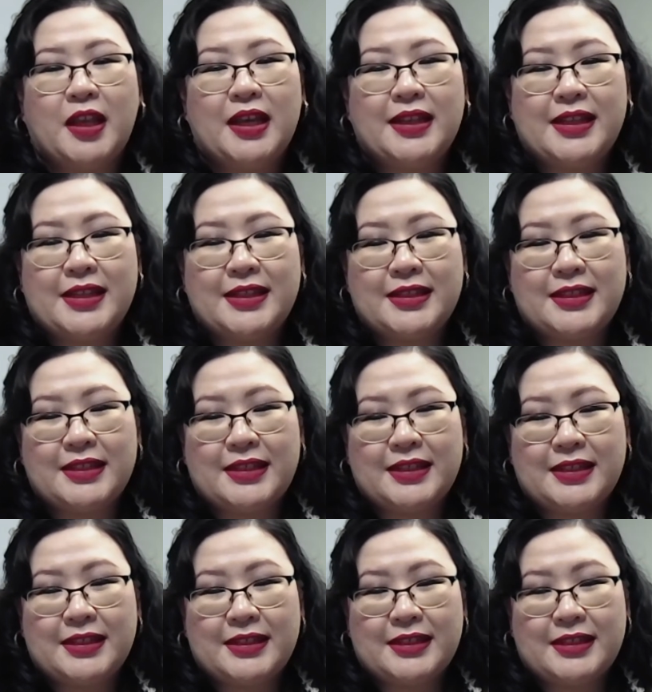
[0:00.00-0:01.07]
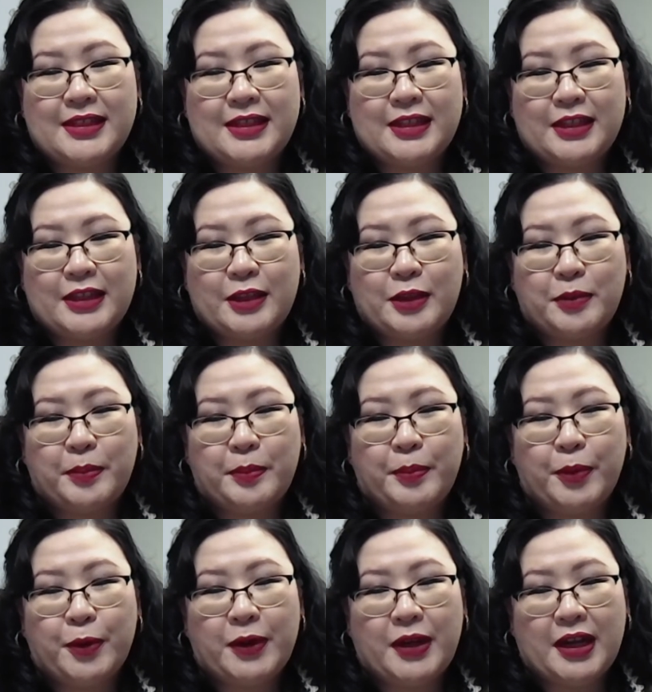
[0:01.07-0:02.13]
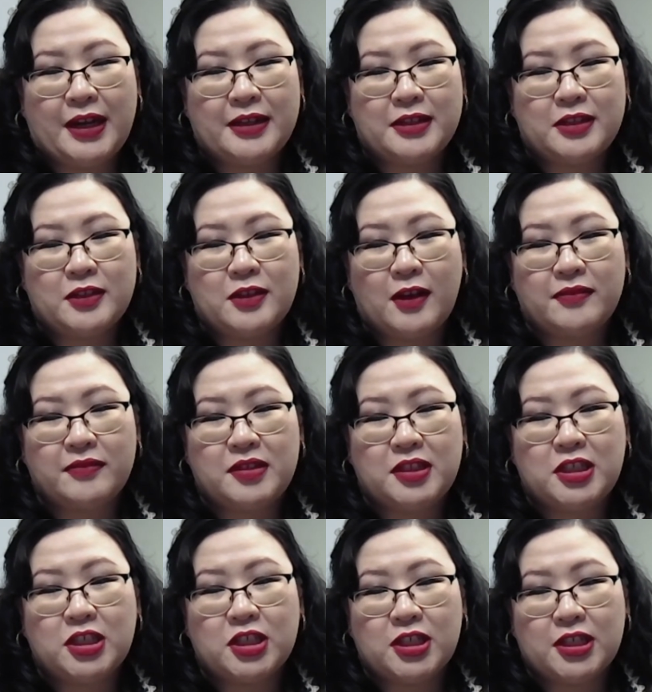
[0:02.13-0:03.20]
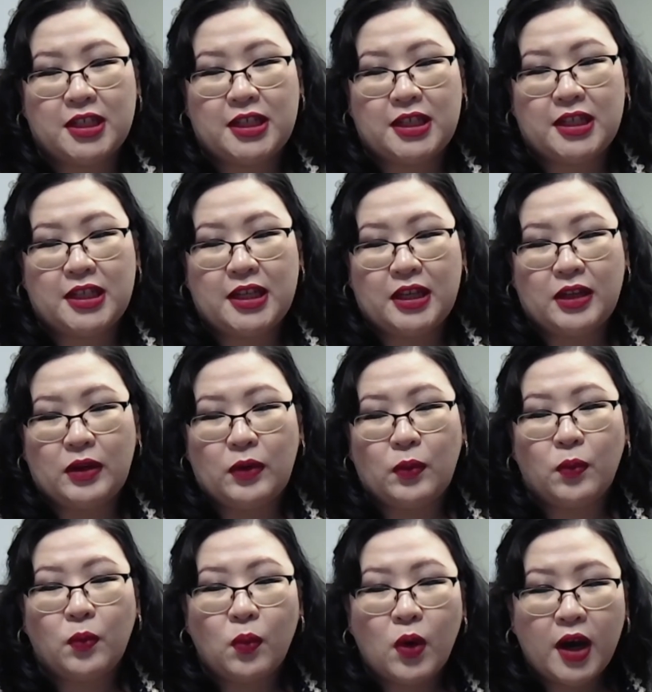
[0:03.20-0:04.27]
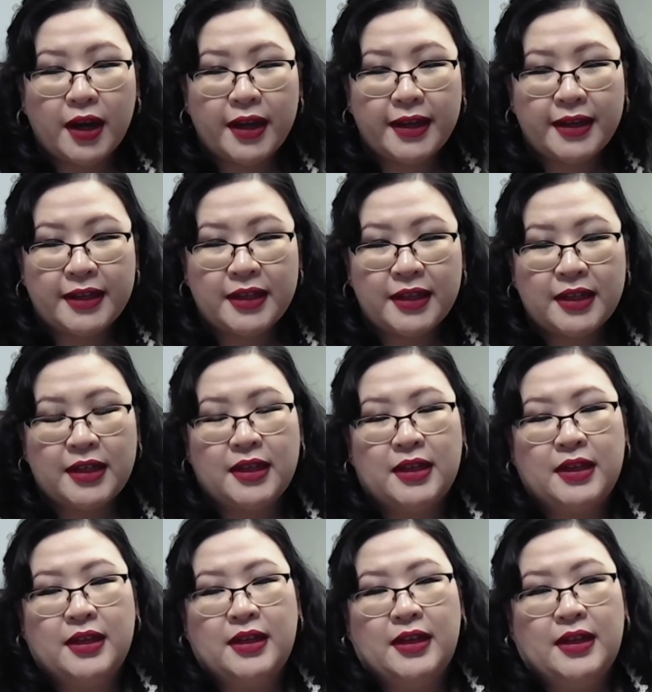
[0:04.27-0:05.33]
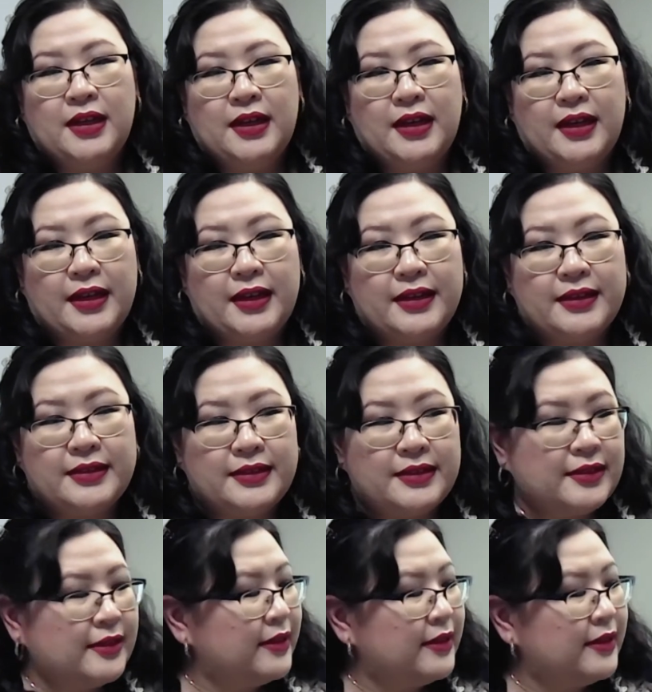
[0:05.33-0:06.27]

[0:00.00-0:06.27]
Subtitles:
This is in the Bernat Softy Chunky in Wine. And